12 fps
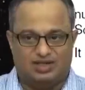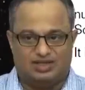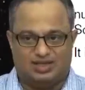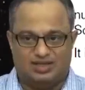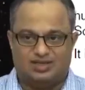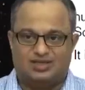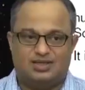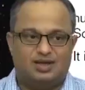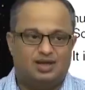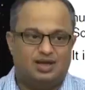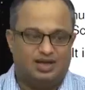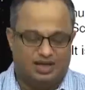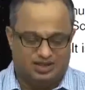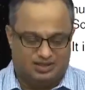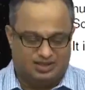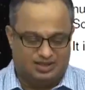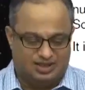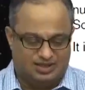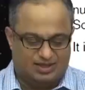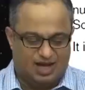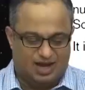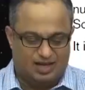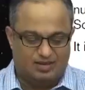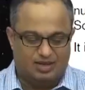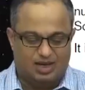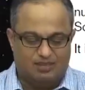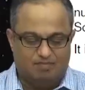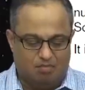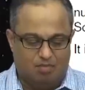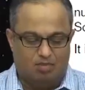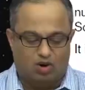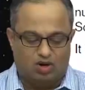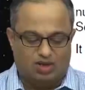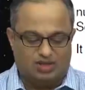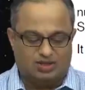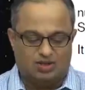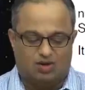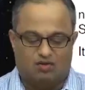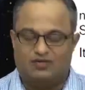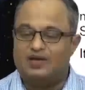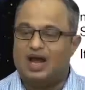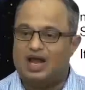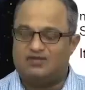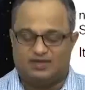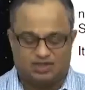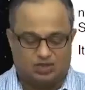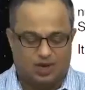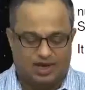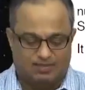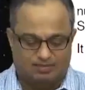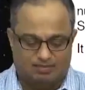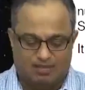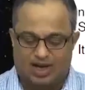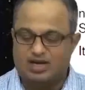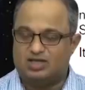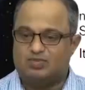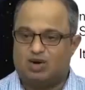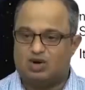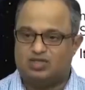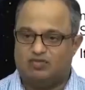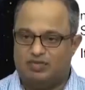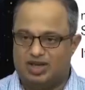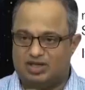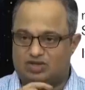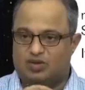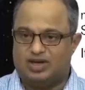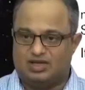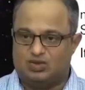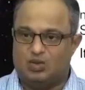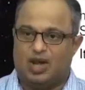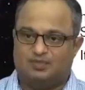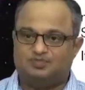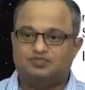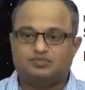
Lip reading: discuss is this guy, that modulus of alpha squared minus modulus of beta squared is 1.